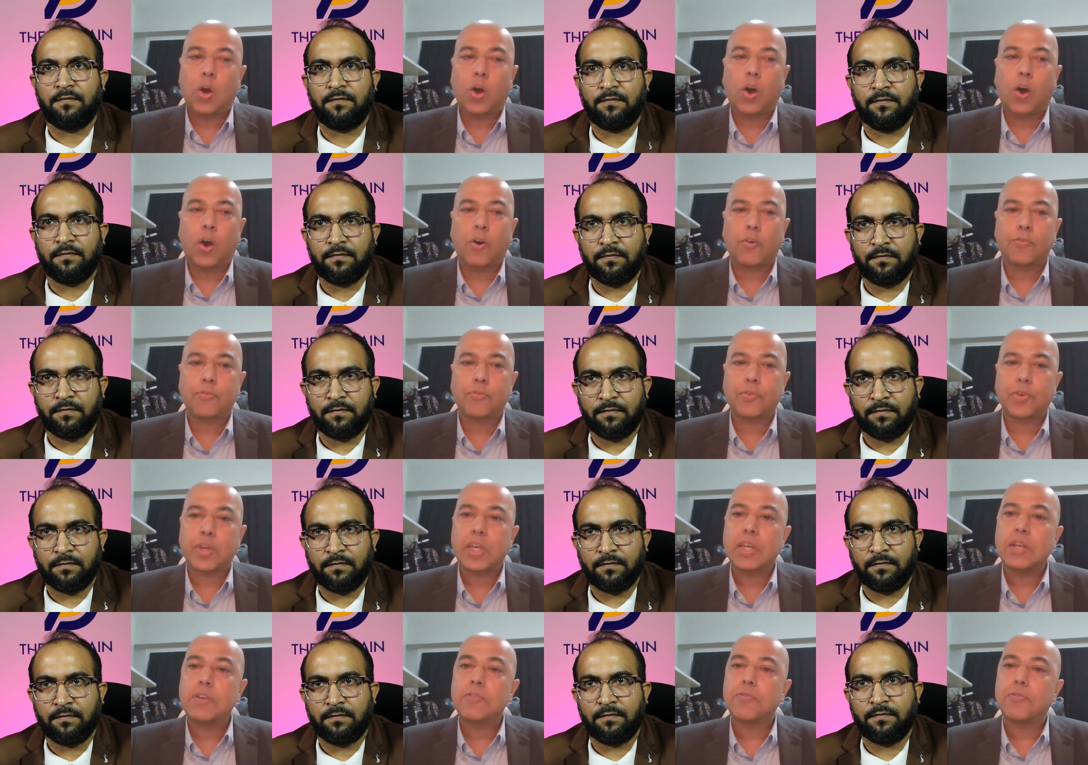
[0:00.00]
Speaker 1: of
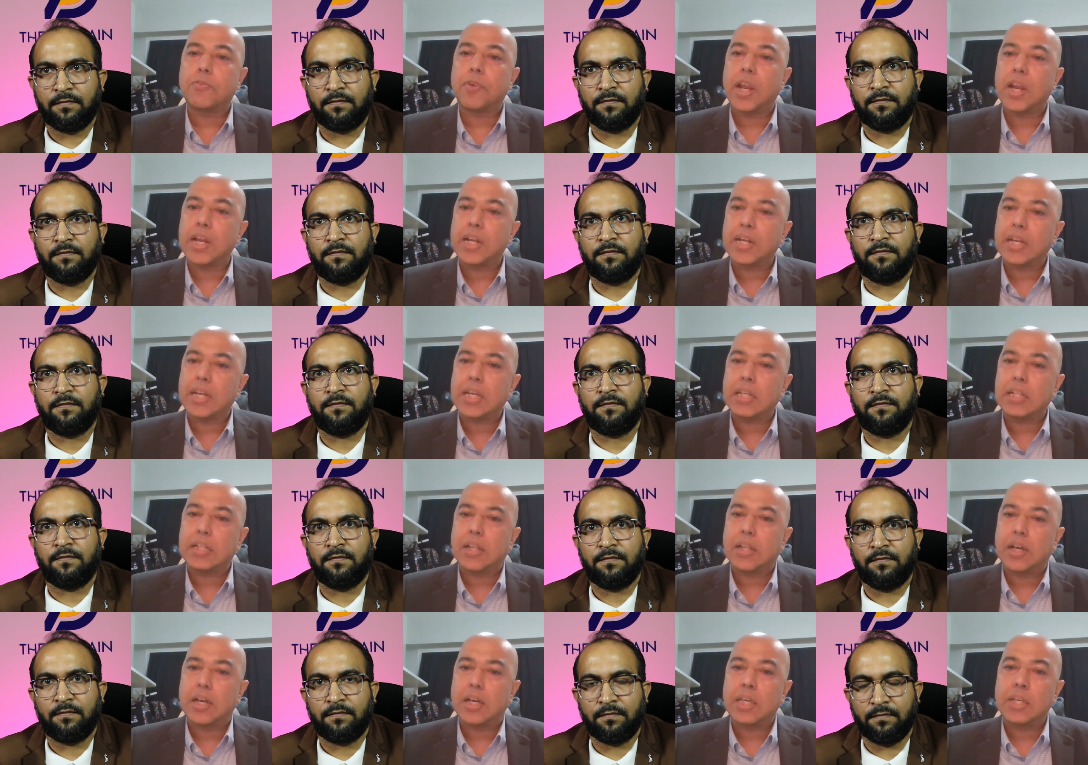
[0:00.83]
inflating
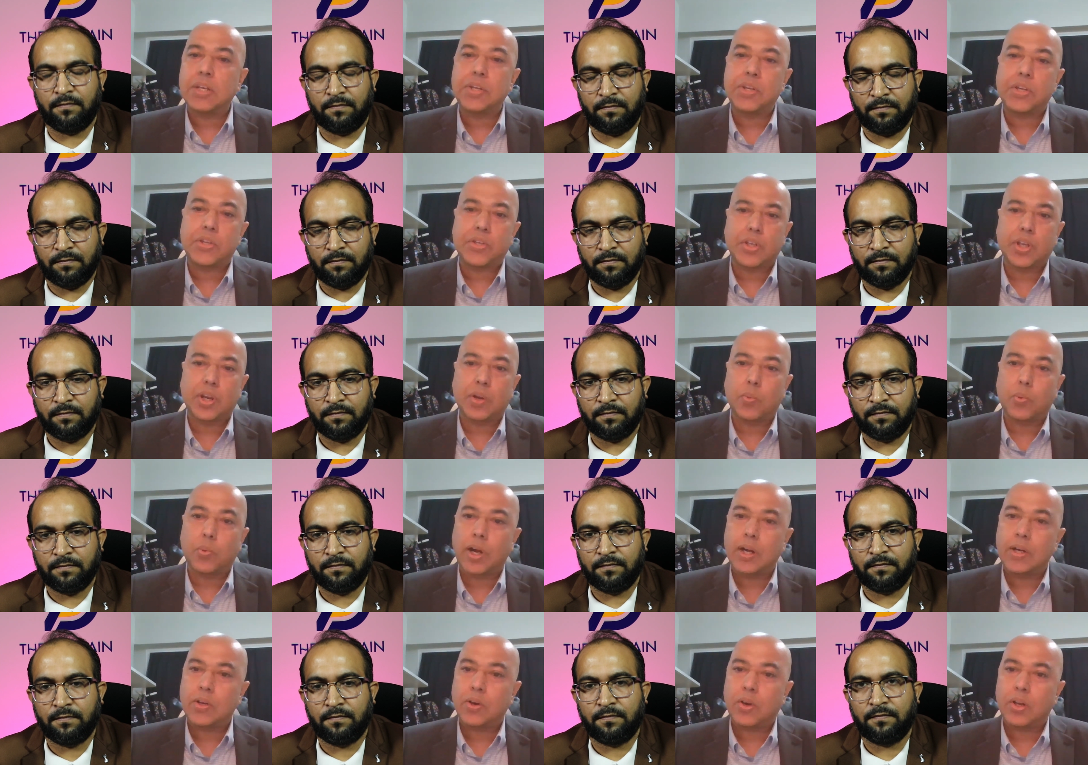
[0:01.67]
the initial
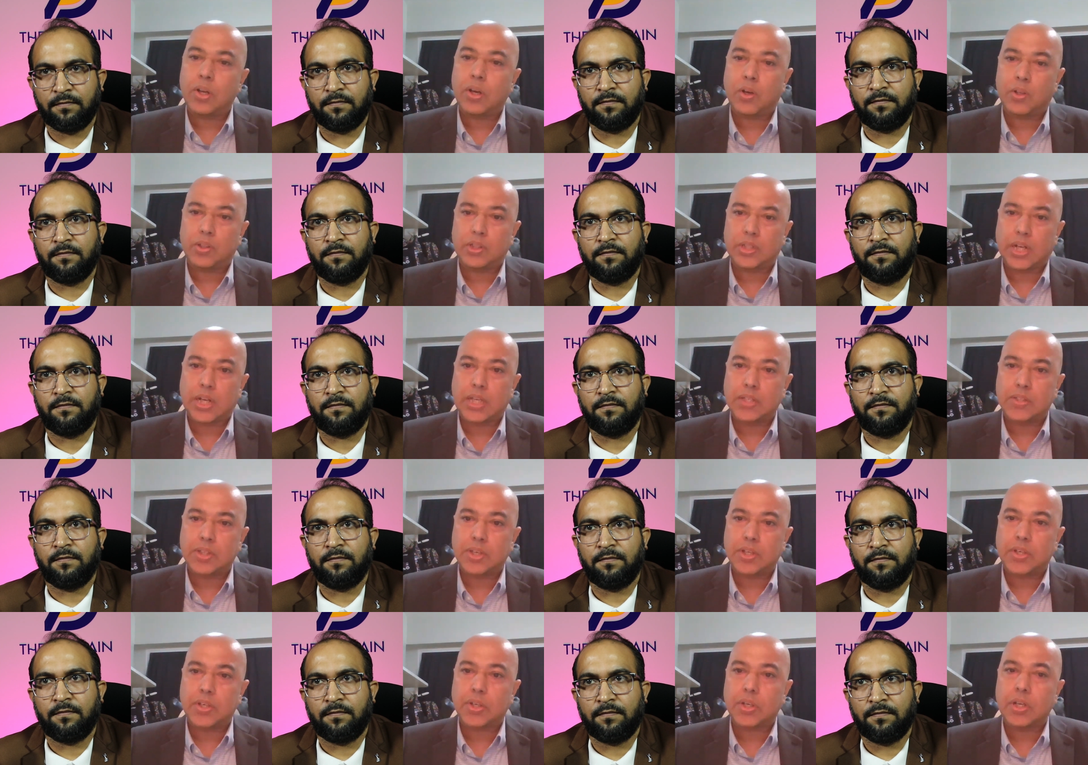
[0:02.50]
$1
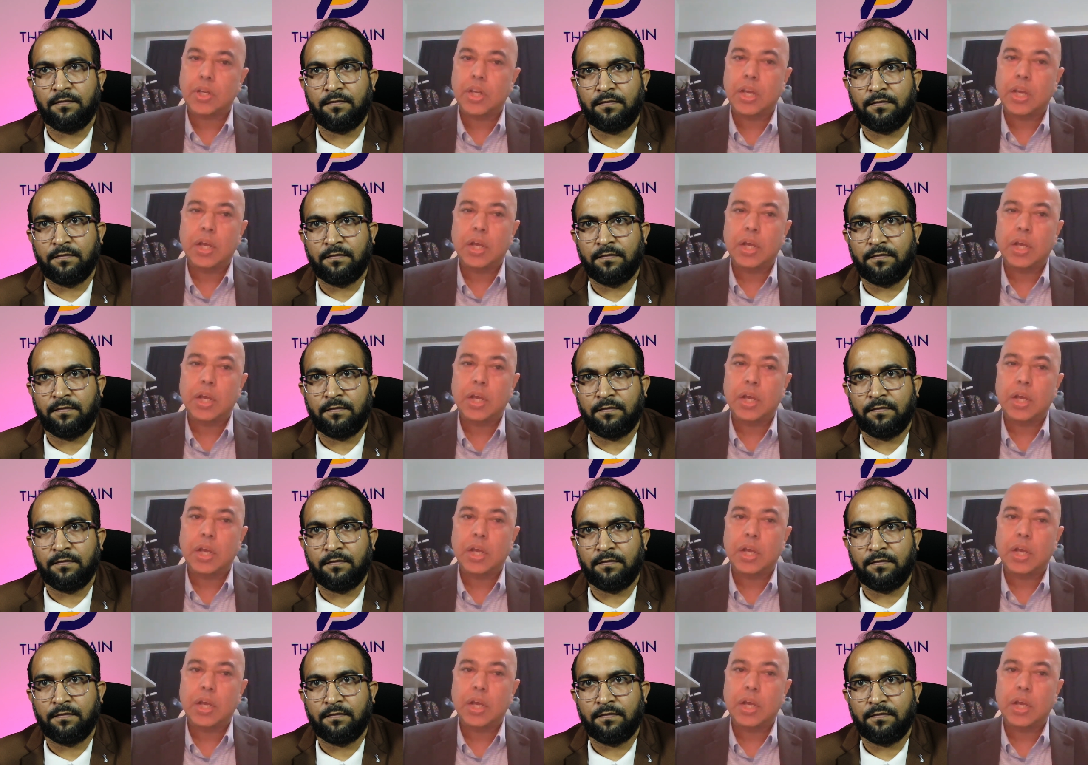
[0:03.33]
authorization